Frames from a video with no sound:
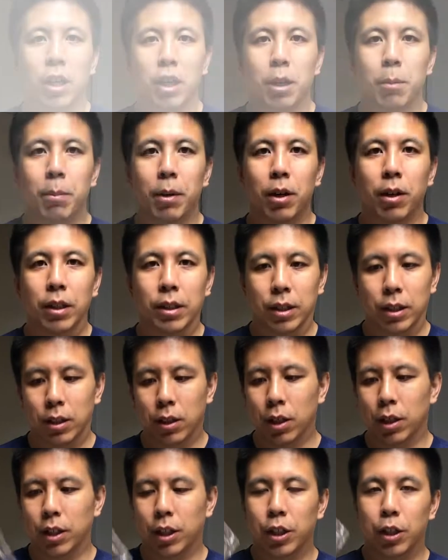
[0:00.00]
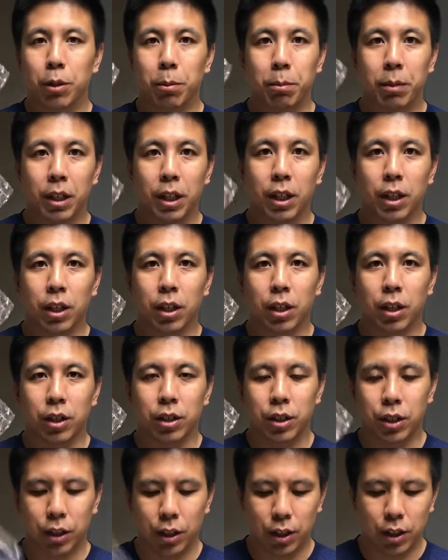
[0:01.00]
talk about installing your media
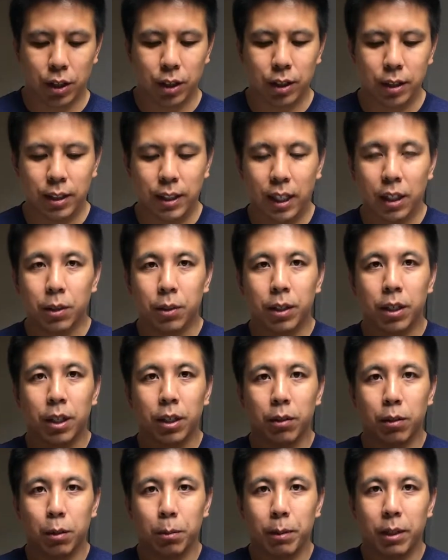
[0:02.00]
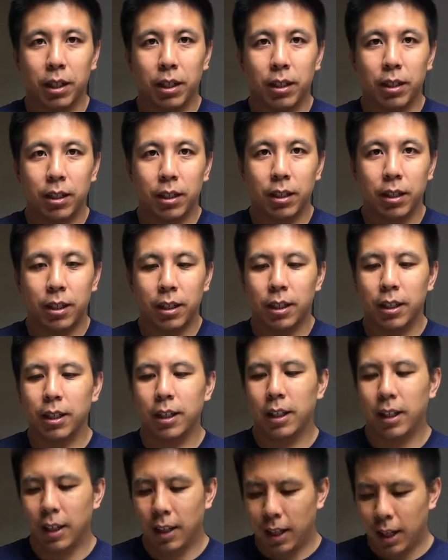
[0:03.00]
guard to your Deco Kit grow bed.
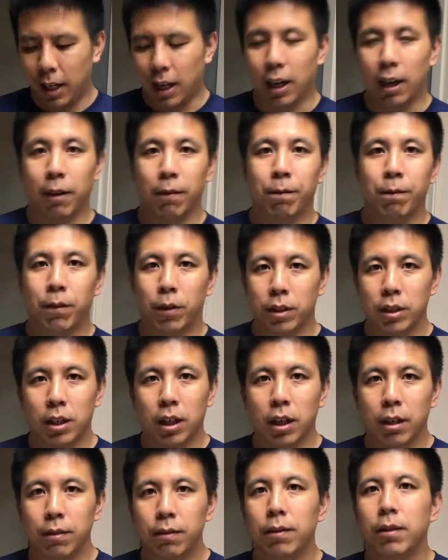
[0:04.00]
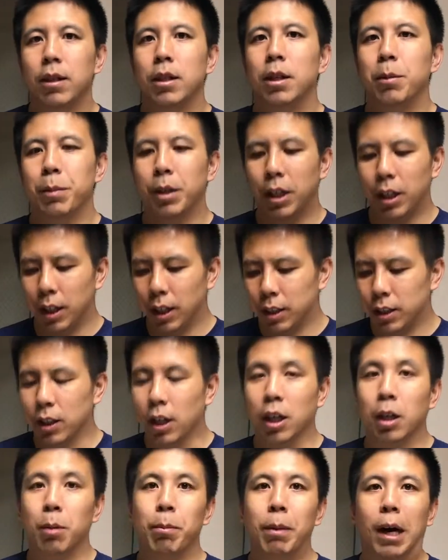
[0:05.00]
And first off, let me
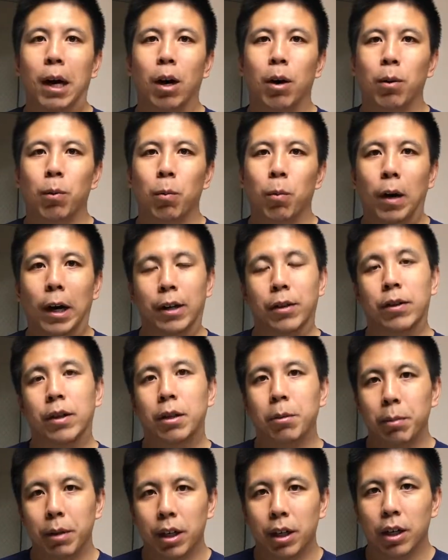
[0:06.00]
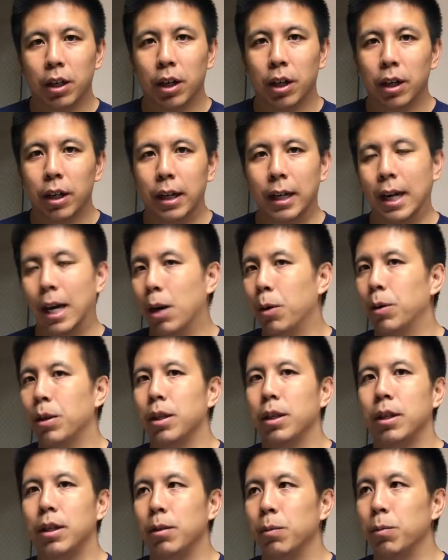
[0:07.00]
talk about why you need a media guard and how
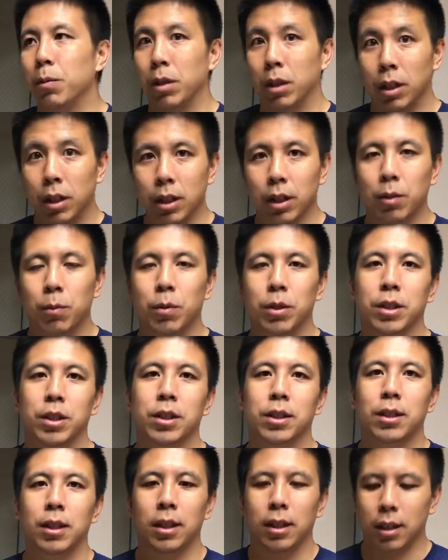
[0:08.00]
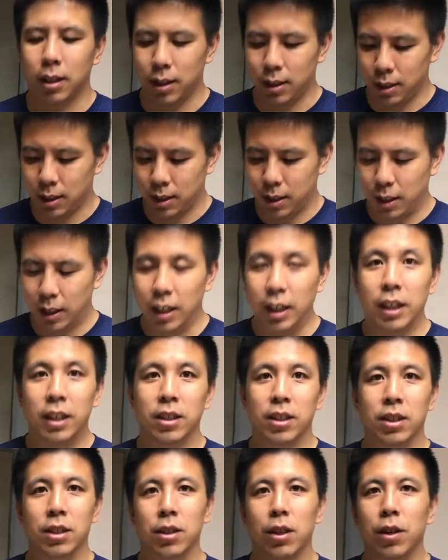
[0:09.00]
it will look once uh, it
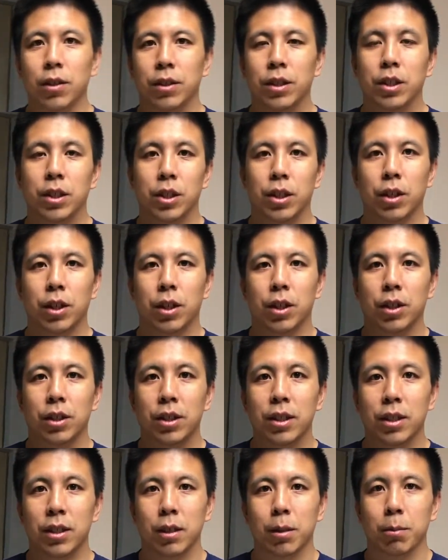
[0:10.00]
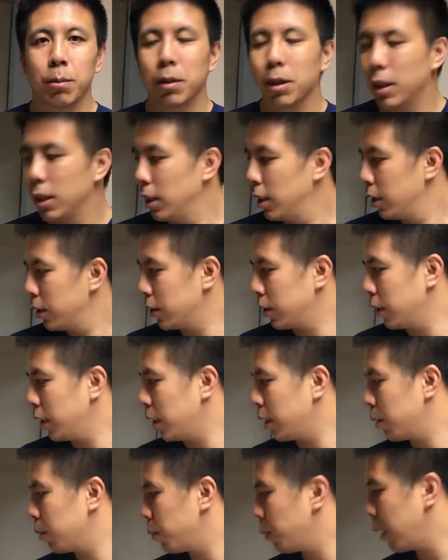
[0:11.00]
is installed into your system. So
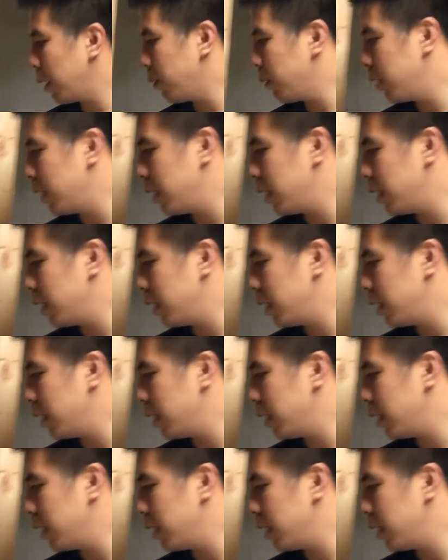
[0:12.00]
here, we have a,